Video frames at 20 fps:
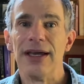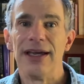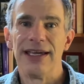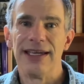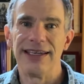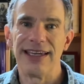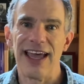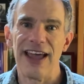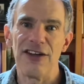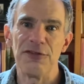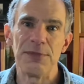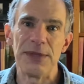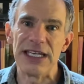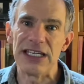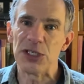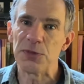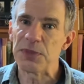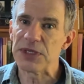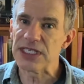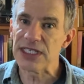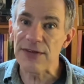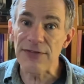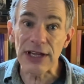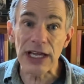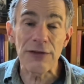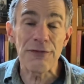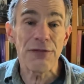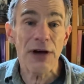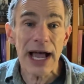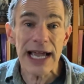He gave me specific
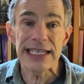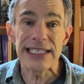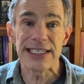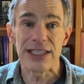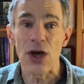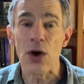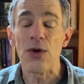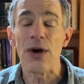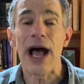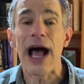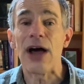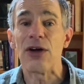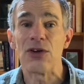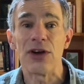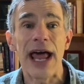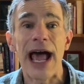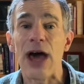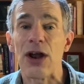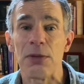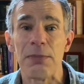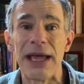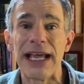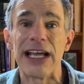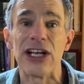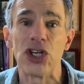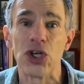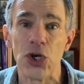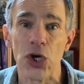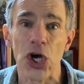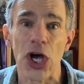advice, though, on how to make
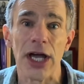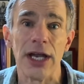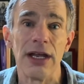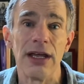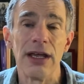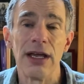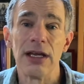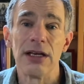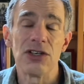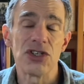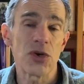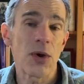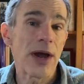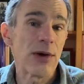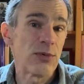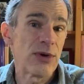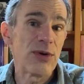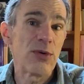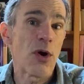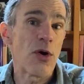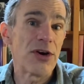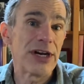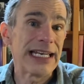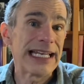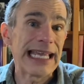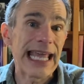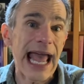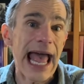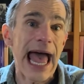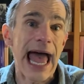it good. So I rewrote it
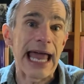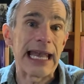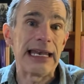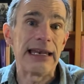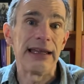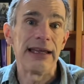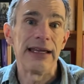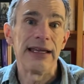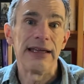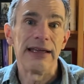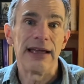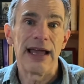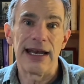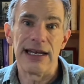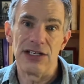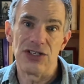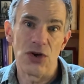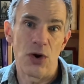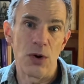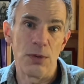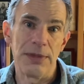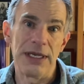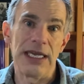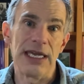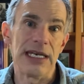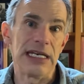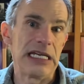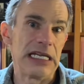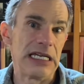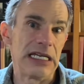again, and he told me
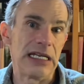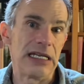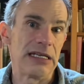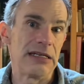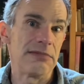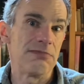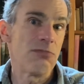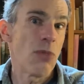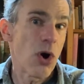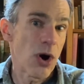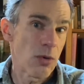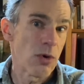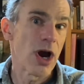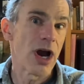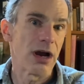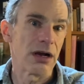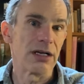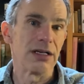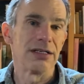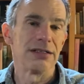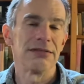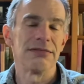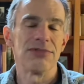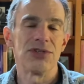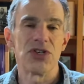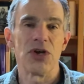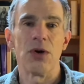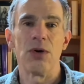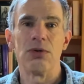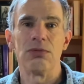it needed more work.
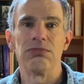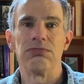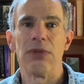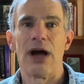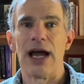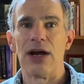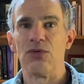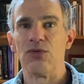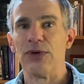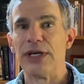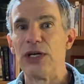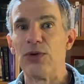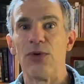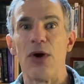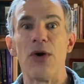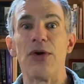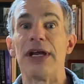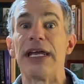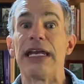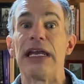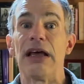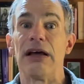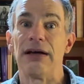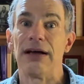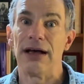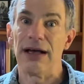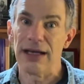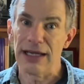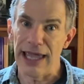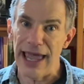So I rewrote it
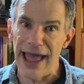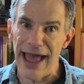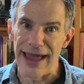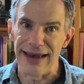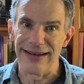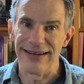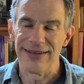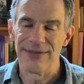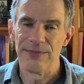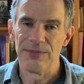again.